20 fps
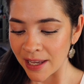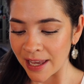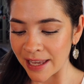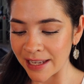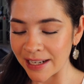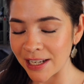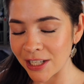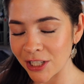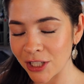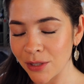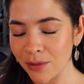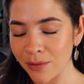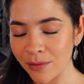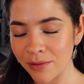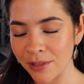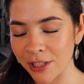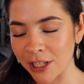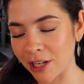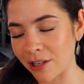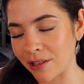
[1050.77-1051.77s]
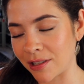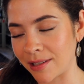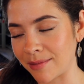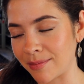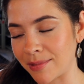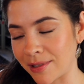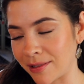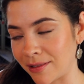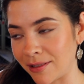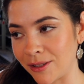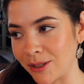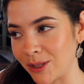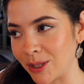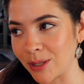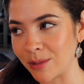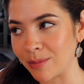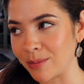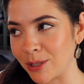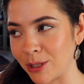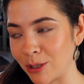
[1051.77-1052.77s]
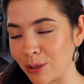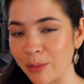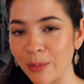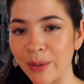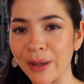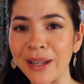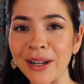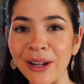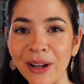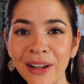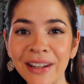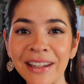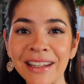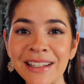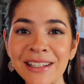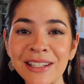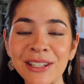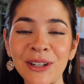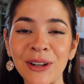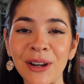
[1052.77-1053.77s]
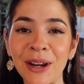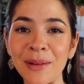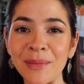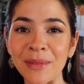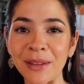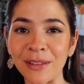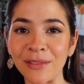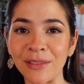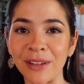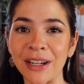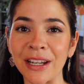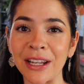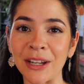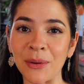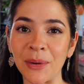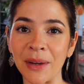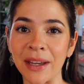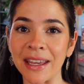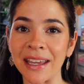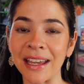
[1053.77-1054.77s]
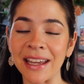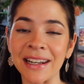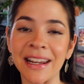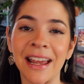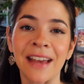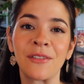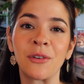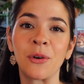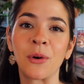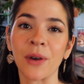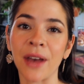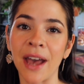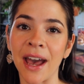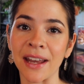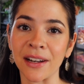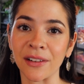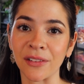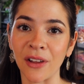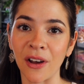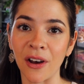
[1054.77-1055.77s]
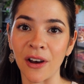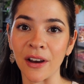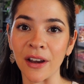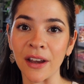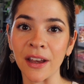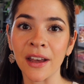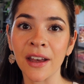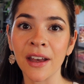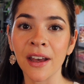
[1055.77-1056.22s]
and I do share tips on YouTube too, but on Instagram they're very quick, and I have a whole catalog